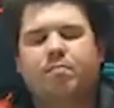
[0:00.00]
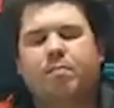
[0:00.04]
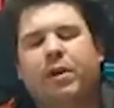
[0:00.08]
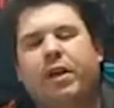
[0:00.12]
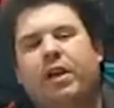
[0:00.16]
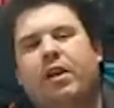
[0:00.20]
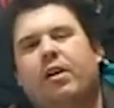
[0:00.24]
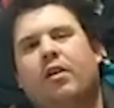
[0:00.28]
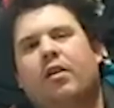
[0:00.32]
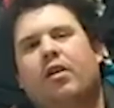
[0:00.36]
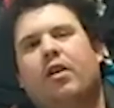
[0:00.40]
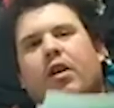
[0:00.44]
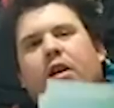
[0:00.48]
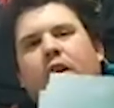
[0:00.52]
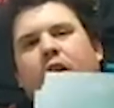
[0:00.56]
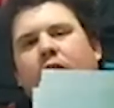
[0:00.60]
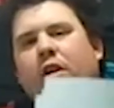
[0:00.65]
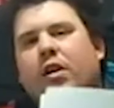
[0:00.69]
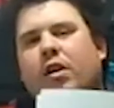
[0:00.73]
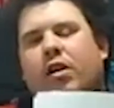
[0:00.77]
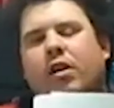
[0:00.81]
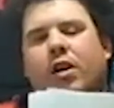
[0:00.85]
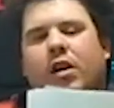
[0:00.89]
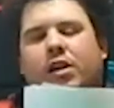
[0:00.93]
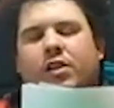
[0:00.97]
been
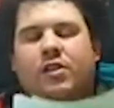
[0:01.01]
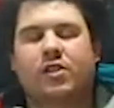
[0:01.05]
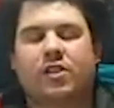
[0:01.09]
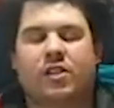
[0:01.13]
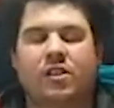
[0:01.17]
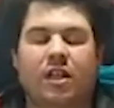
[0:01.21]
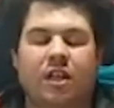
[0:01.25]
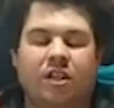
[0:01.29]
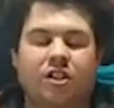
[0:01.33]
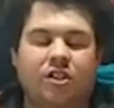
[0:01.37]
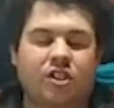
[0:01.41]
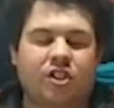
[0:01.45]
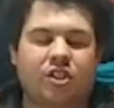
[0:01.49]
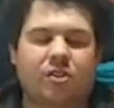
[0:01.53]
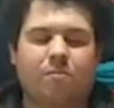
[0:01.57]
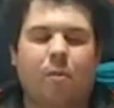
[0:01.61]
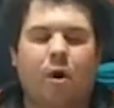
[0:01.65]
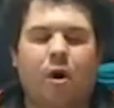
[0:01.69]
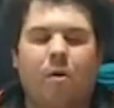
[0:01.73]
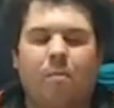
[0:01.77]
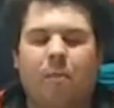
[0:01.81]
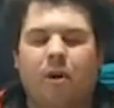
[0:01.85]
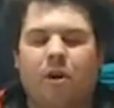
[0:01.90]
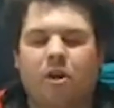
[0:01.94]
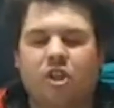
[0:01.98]
such a
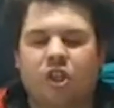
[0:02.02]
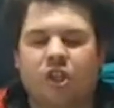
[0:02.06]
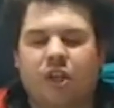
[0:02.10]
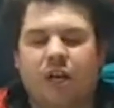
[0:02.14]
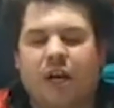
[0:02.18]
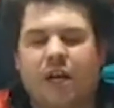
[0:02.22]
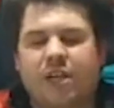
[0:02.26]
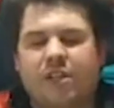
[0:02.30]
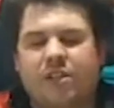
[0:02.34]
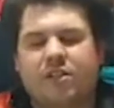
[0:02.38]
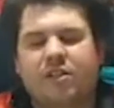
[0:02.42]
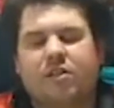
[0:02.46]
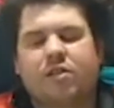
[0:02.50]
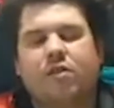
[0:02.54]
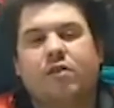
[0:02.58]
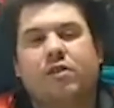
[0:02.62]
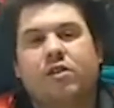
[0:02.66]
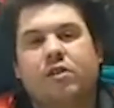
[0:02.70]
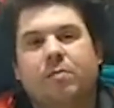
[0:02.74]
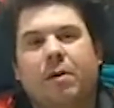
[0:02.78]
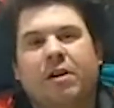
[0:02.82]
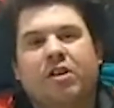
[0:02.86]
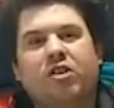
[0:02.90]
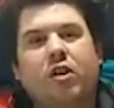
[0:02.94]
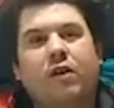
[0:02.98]
smart merchandise,
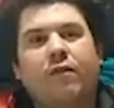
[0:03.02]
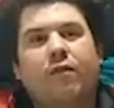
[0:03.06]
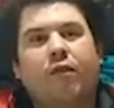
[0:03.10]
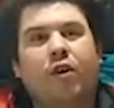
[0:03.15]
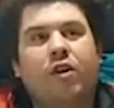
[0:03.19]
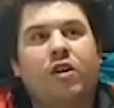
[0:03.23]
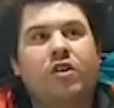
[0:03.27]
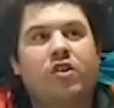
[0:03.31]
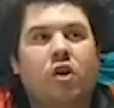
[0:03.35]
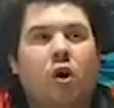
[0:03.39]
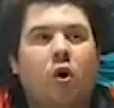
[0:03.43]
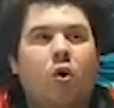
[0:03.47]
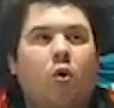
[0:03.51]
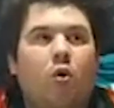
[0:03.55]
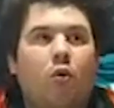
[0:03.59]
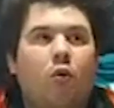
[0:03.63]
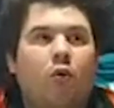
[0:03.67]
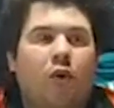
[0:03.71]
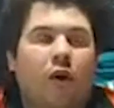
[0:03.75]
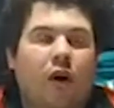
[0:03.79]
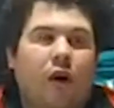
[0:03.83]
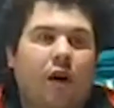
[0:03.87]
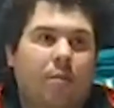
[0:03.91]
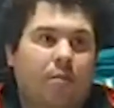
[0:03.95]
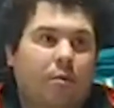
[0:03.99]
especially for his
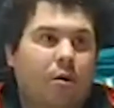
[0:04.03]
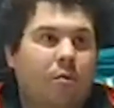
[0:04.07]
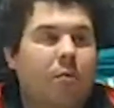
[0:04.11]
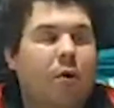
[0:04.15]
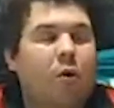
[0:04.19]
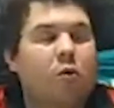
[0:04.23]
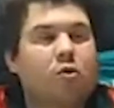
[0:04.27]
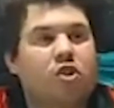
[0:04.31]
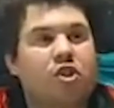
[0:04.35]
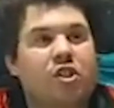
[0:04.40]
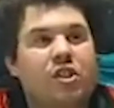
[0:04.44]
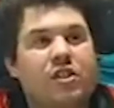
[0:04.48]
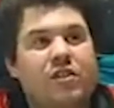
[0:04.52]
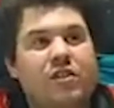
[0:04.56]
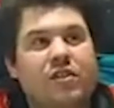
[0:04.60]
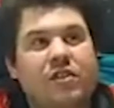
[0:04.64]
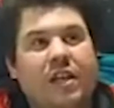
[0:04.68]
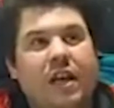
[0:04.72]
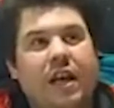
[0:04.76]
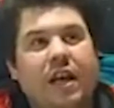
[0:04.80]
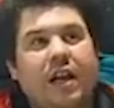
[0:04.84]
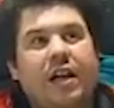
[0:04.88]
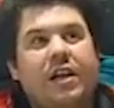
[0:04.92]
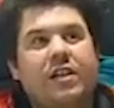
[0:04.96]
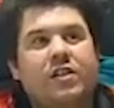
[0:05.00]
own promotions
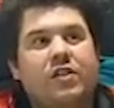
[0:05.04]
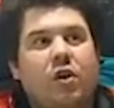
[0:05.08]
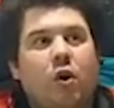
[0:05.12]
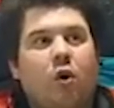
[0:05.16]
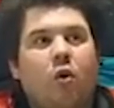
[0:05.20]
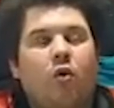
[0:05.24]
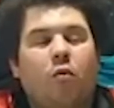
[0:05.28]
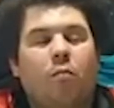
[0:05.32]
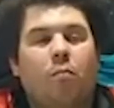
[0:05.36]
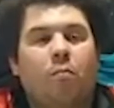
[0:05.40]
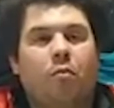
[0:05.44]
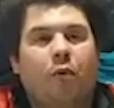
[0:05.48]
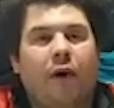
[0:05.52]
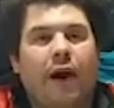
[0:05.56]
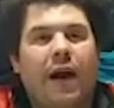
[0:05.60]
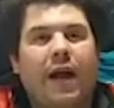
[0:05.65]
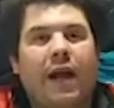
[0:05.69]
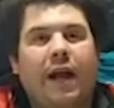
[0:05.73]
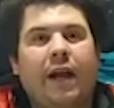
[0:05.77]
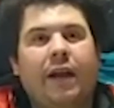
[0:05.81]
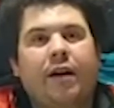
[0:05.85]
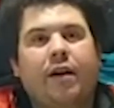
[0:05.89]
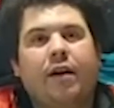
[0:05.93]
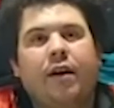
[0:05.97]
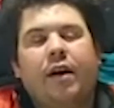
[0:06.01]
and his own
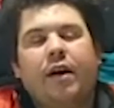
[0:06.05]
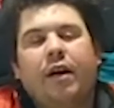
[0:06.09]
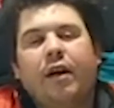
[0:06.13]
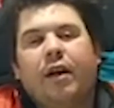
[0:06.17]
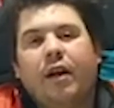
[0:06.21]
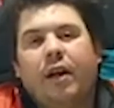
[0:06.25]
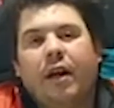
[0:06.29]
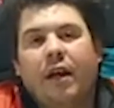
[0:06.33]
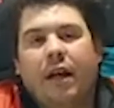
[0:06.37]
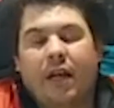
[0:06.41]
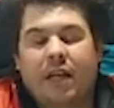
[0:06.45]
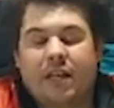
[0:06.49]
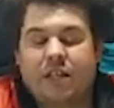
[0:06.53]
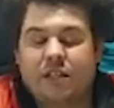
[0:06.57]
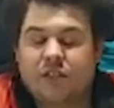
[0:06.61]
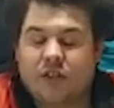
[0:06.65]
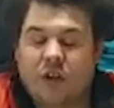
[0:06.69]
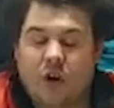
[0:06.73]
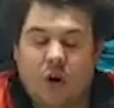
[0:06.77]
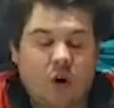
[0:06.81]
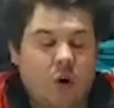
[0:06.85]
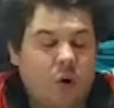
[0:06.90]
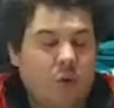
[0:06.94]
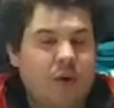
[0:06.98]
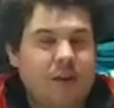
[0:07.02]
brand. He's
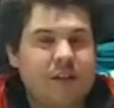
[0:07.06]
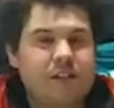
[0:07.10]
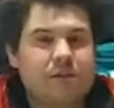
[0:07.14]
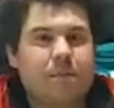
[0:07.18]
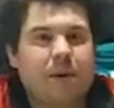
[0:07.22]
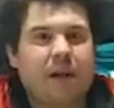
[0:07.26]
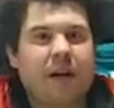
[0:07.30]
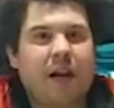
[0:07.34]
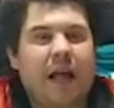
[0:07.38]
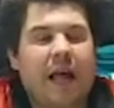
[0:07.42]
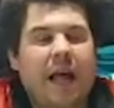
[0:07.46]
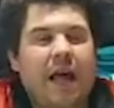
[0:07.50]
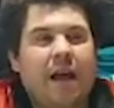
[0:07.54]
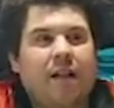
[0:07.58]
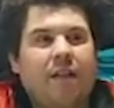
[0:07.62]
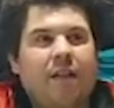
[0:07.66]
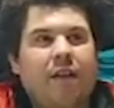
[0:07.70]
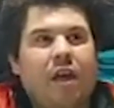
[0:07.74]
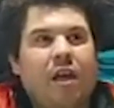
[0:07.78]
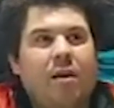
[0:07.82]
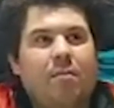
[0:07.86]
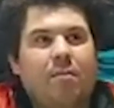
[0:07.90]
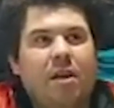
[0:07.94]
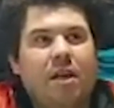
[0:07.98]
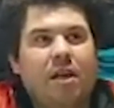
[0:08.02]
always been ahead of the
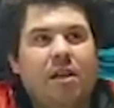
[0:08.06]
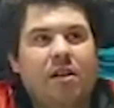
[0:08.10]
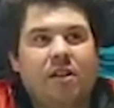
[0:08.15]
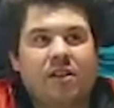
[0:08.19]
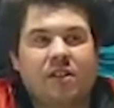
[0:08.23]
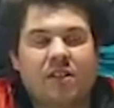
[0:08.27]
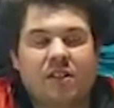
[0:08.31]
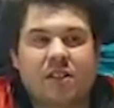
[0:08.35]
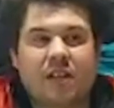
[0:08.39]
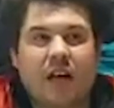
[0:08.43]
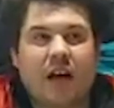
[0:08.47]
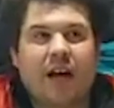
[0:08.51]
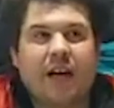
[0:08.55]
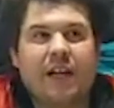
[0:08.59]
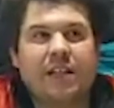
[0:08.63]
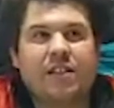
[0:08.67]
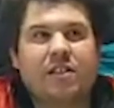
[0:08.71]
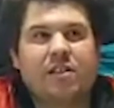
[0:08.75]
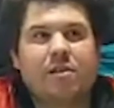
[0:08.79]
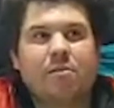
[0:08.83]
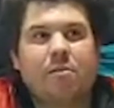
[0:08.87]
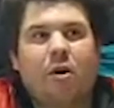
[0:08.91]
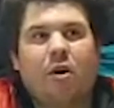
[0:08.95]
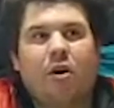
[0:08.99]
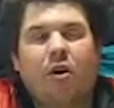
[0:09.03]
game. He
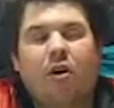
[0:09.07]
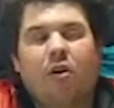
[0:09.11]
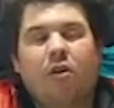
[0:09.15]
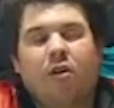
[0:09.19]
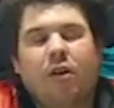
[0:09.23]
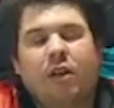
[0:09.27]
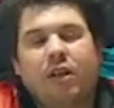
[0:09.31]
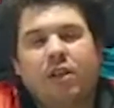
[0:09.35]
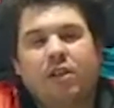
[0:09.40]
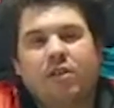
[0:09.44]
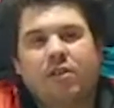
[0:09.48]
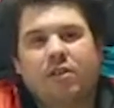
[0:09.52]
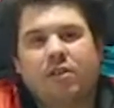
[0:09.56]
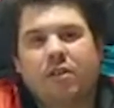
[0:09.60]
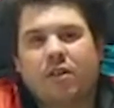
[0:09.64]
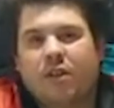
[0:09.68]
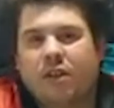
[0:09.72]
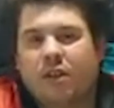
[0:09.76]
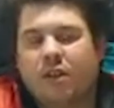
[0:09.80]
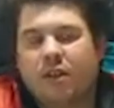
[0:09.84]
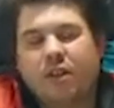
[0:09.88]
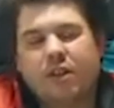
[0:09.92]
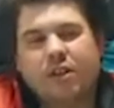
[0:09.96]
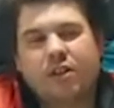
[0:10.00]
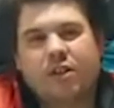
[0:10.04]
designs them all. He's
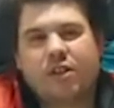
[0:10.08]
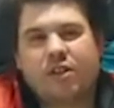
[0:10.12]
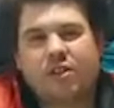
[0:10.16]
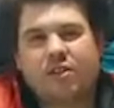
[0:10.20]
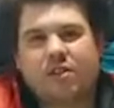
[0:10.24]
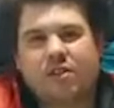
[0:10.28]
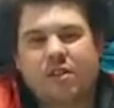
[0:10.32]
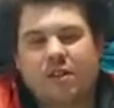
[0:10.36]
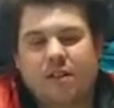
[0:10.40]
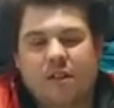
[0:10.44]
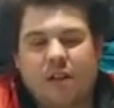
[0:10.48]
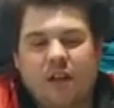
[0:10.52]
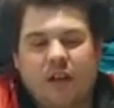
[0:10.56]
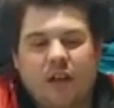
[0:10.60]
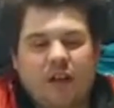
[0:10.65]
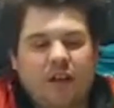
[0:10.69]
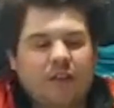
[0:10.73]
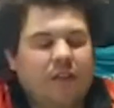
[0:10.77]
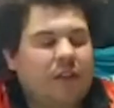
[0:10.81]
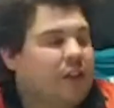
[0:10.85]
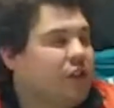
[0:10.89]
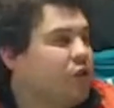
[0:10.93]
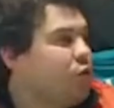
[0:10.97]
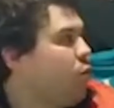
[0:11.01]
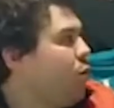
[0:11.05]
just,
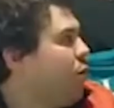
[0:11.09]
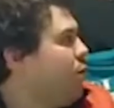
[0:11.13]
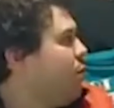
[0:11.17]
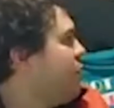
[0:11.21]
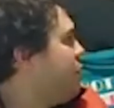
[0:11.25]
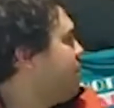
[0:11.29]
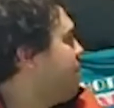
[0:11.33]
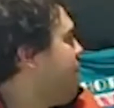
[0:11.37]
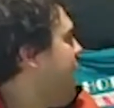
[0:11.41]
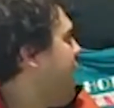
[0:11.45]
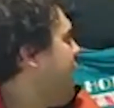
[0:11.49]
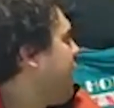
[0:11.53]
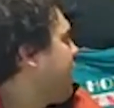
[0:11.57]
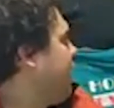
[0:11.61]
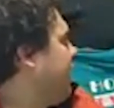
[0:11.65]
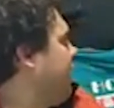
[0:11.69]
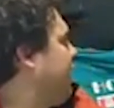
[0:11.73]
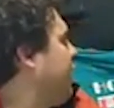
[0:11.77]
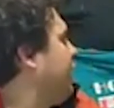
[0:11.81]
this one was back